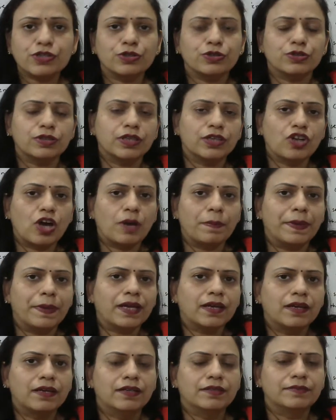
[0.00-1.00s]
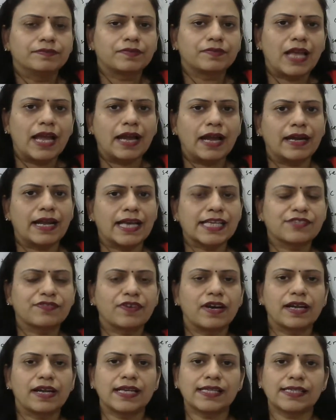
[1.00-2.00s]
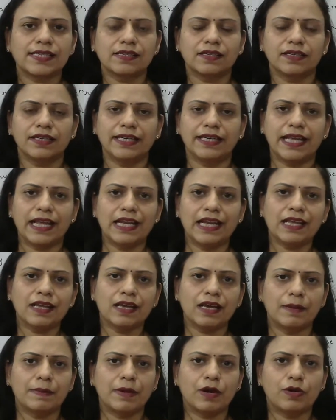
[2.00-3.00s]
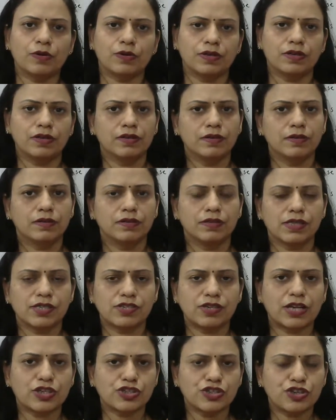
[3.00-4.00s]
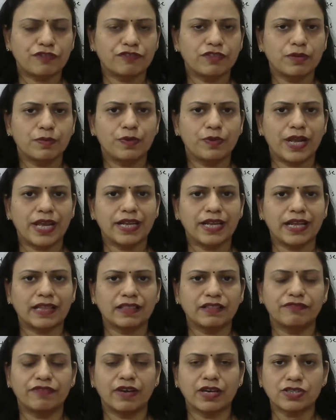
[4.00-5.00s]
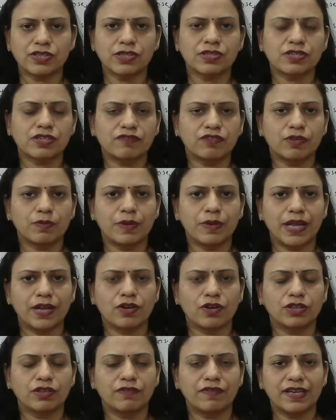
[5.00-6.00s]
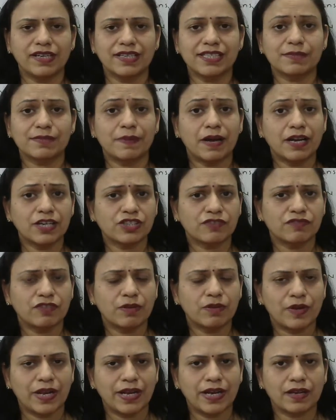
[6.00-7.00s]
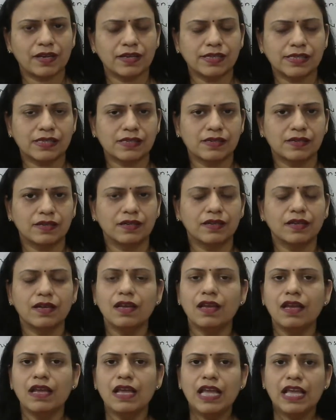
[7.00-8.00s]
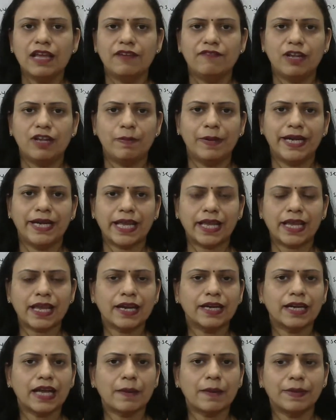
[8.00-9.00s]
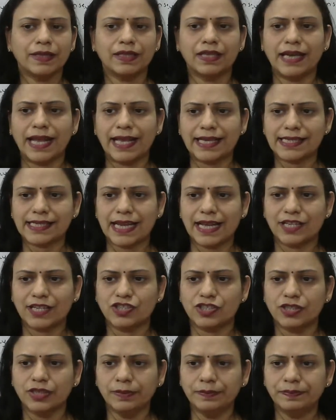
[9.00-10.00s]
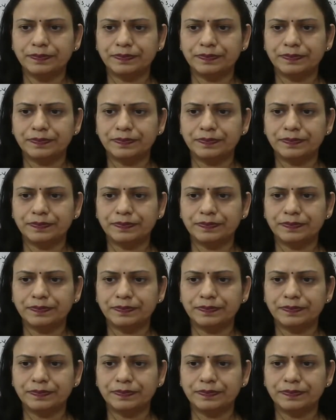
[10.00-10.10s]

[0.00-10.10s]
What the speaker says: you to the topic, and as far as the detailing about the structure of the brain and the functions of the brain or the various parts of the brain are concerned, we'll be taking it up in the next lecture.